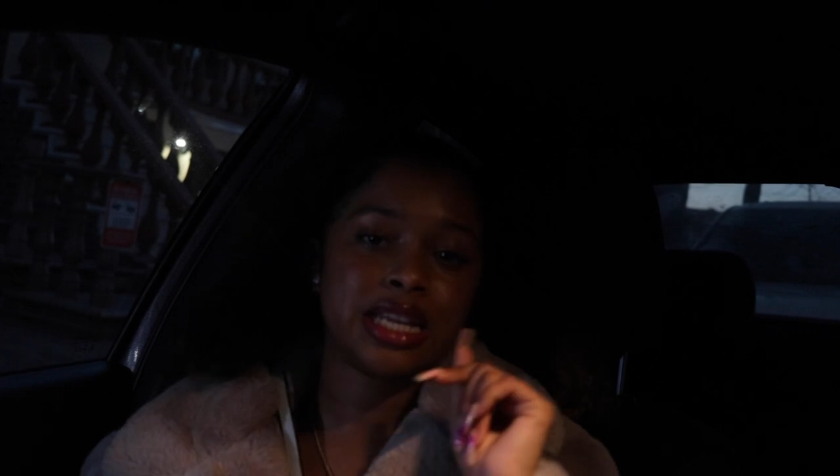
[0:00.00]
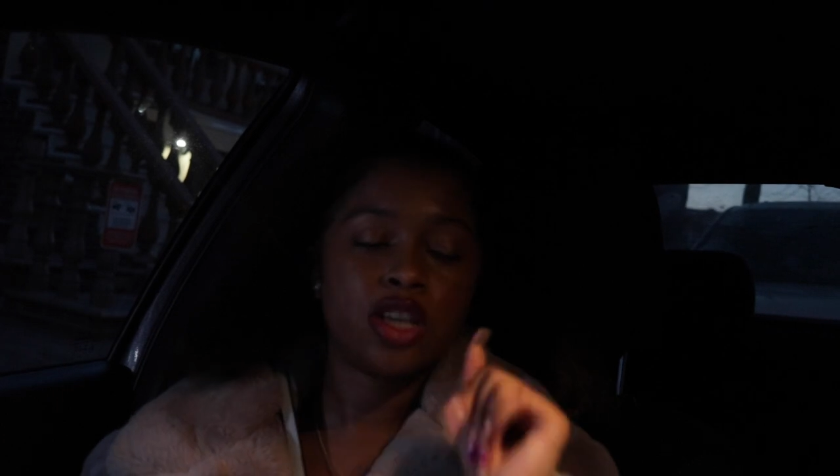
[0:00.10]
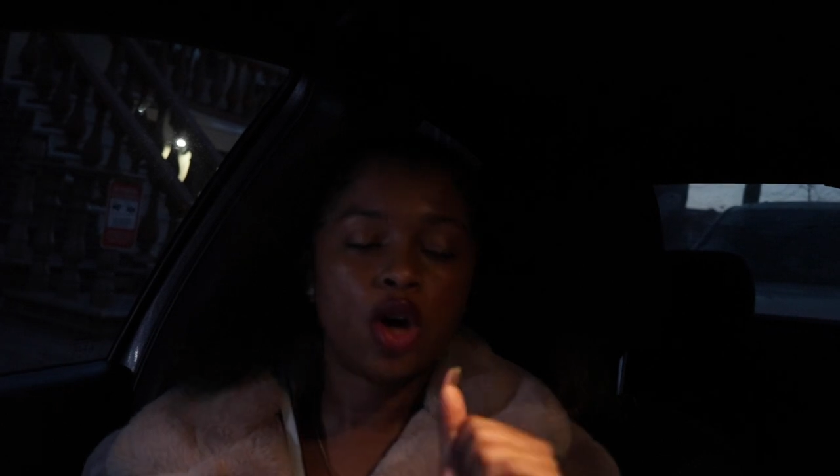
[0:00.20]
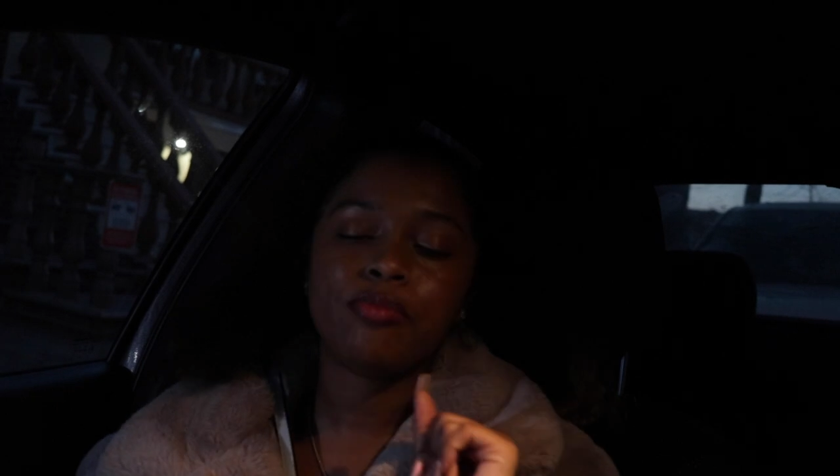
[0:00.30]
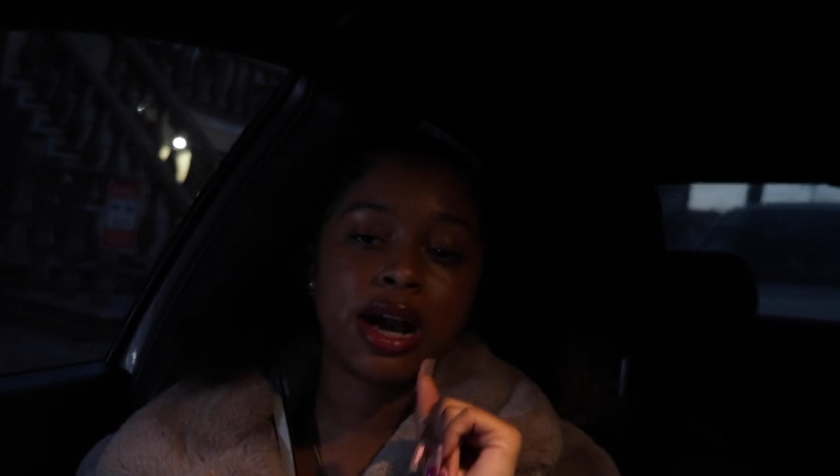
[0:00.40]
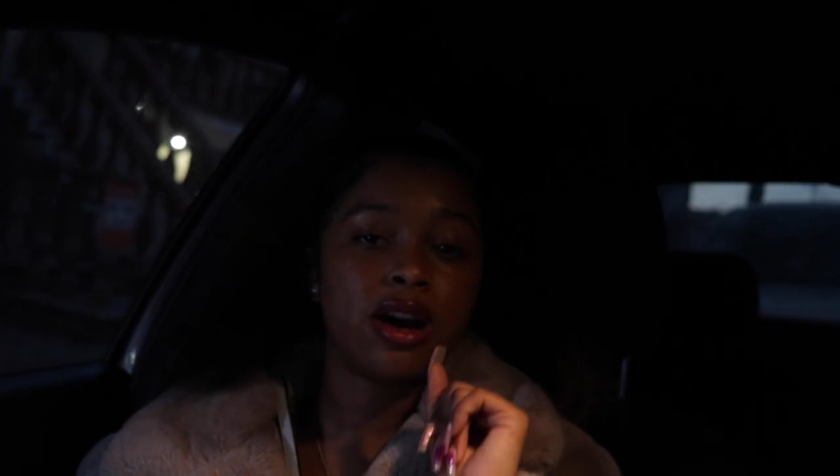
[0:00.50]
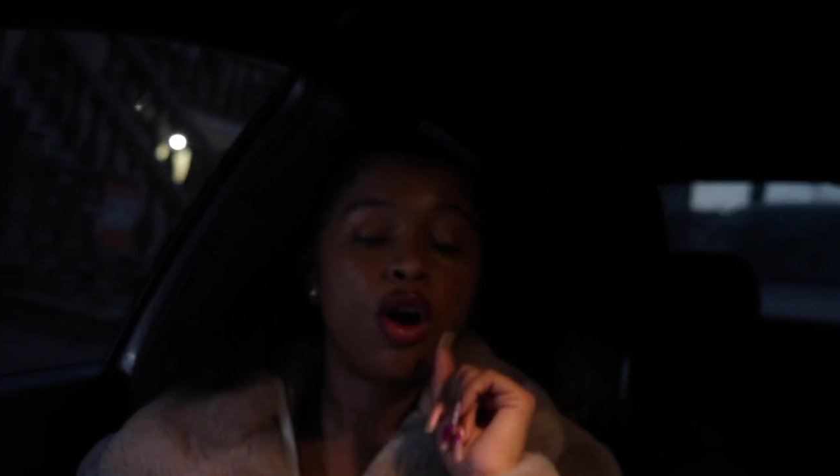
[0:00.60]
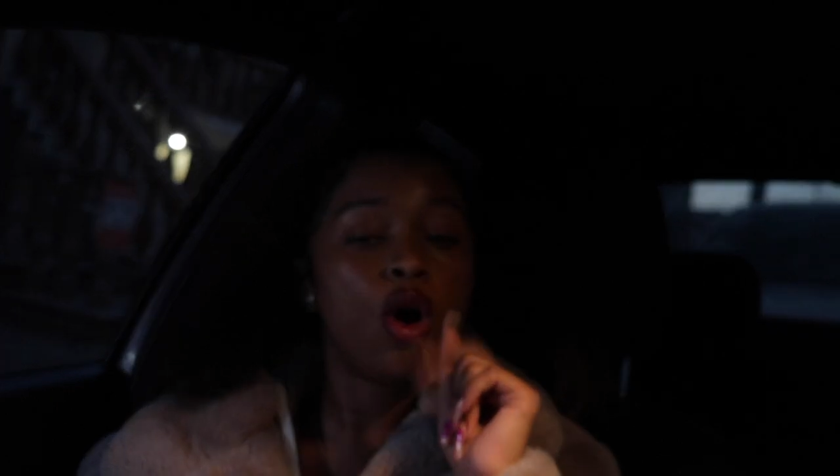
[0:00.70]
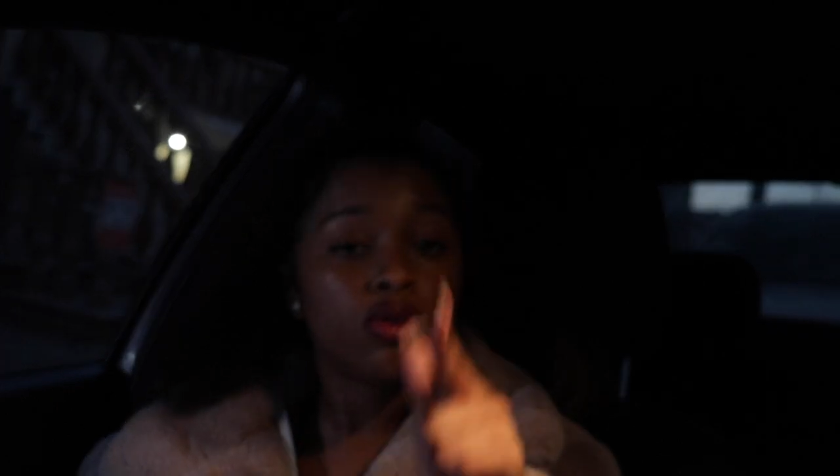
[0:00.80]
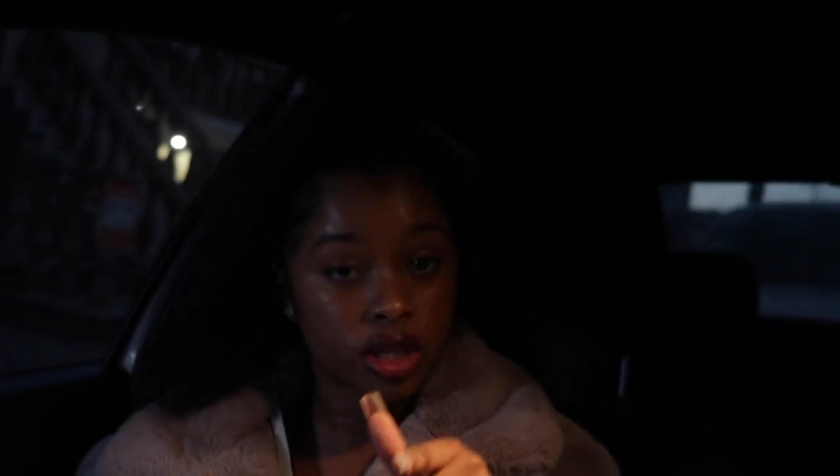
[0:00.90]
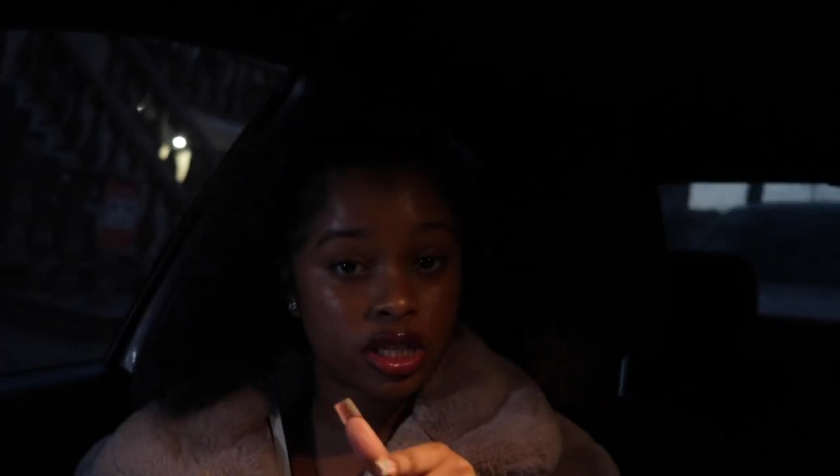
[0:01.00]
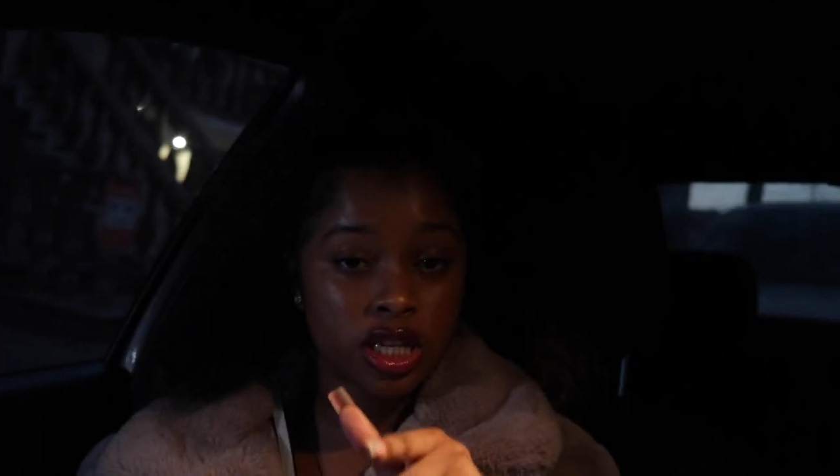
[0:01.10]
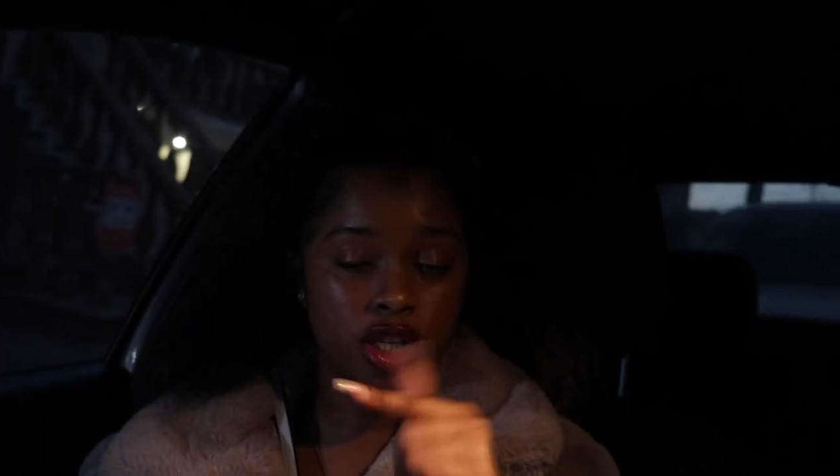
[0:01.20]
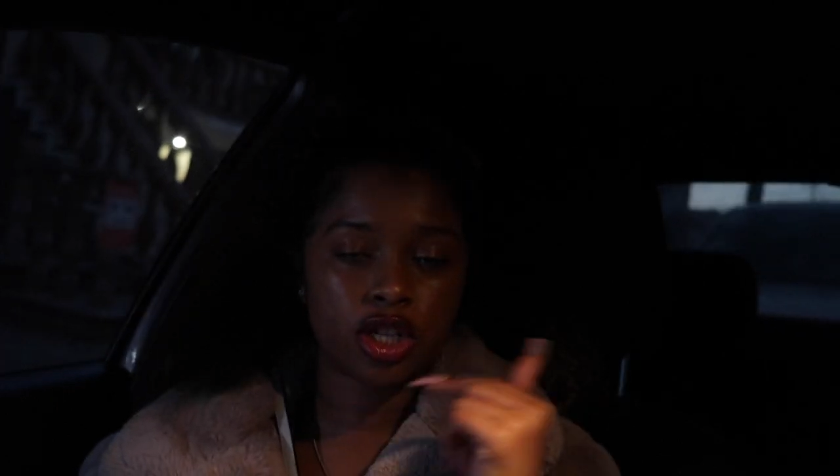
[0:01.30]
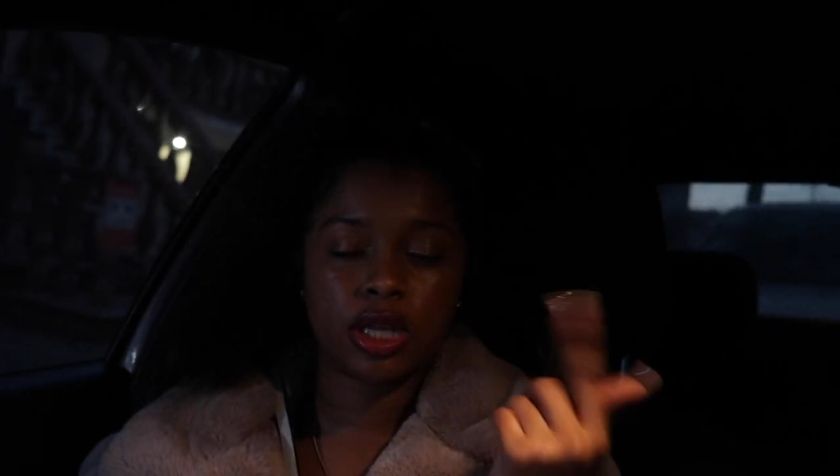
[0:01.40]
I told my older
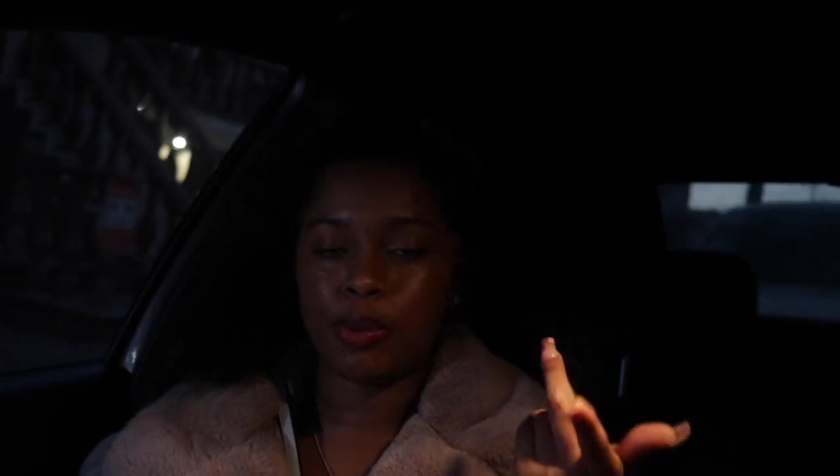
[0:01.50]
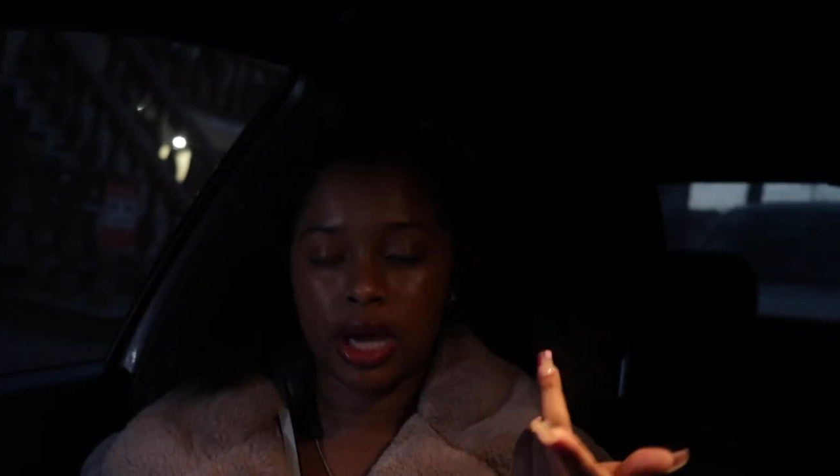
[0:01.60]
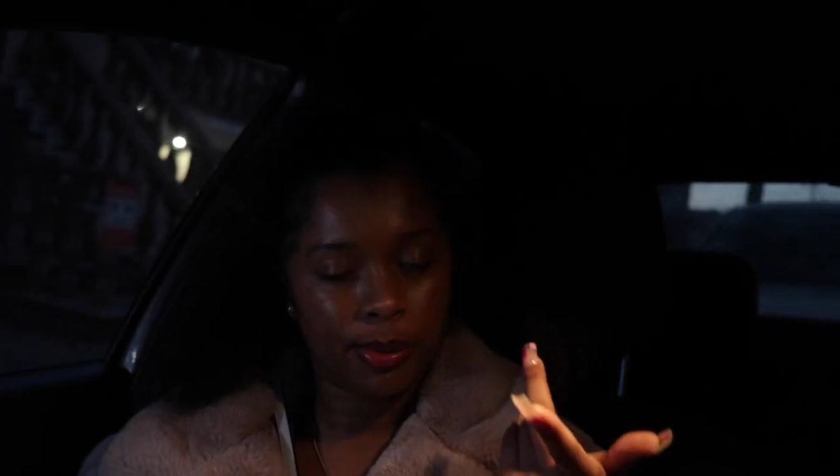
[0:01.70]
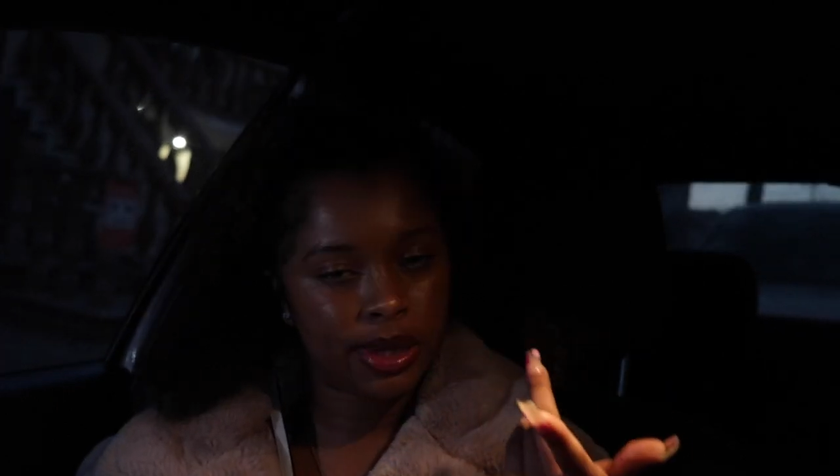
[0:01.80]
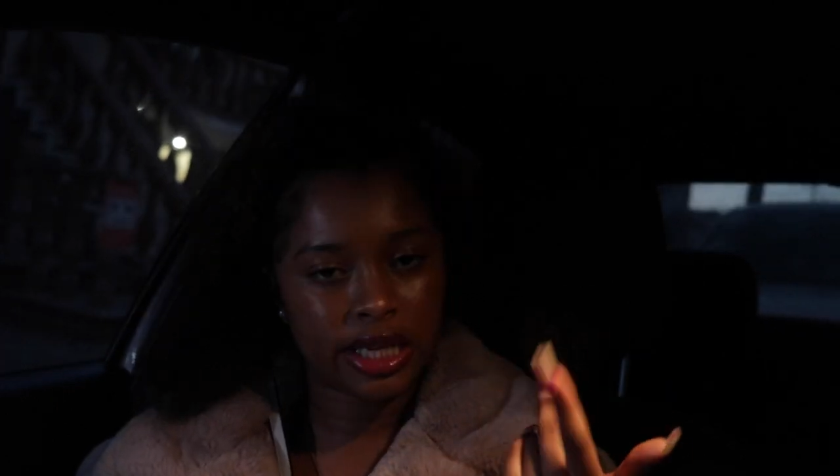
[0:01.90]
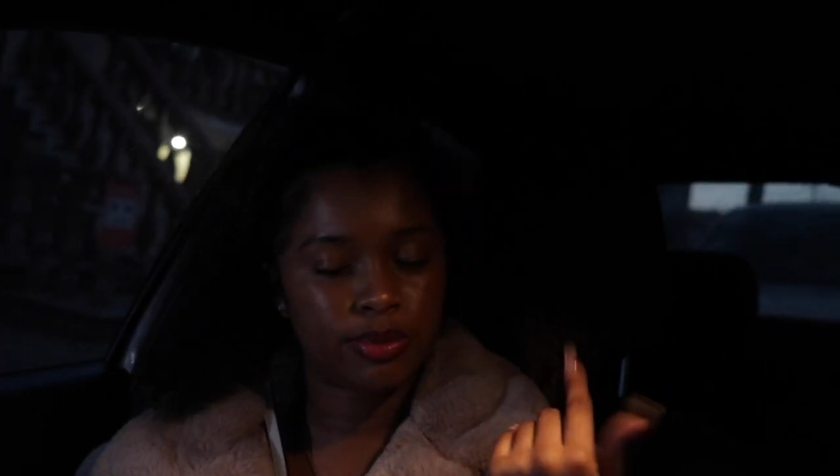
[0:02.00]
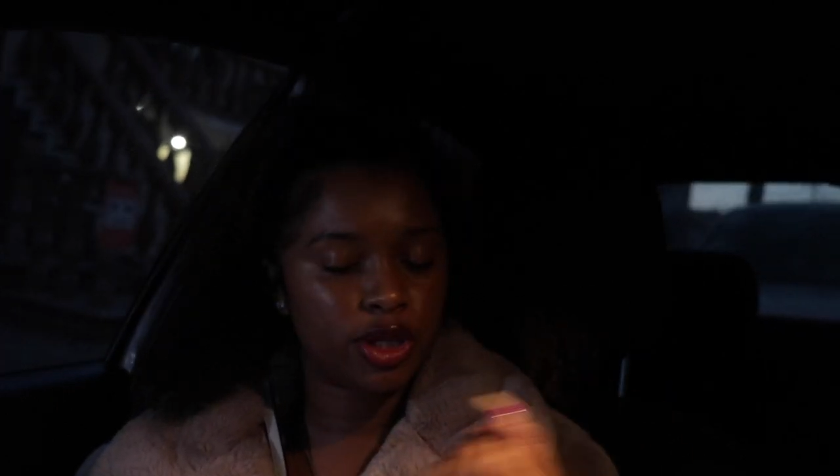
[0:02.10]
sister to pick a place,